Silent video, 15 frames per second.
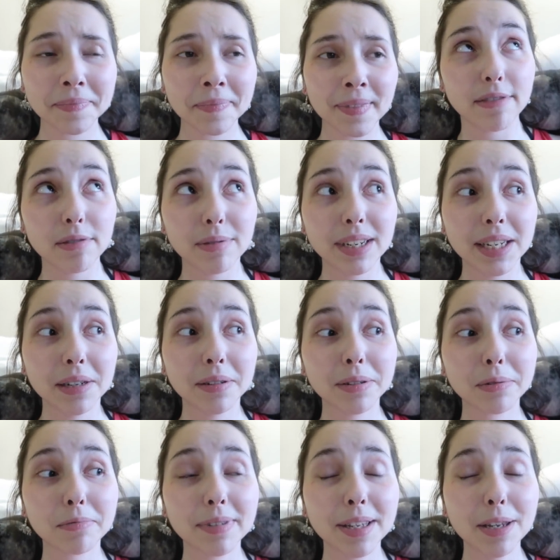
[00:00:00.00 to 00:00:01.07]
Everyone here
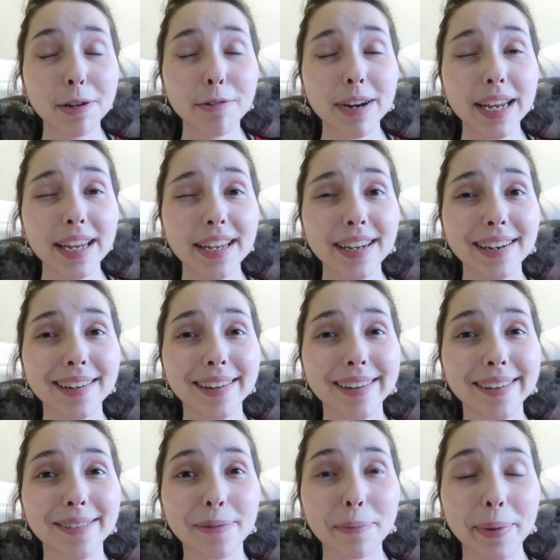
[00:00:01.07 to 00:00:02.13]
is really great,
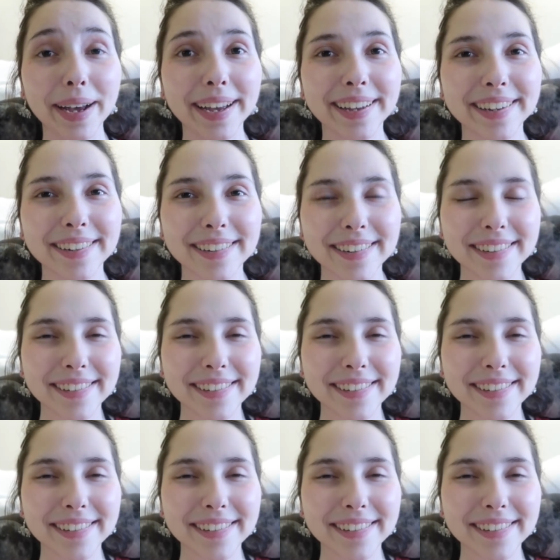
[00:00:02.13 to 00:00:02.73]
but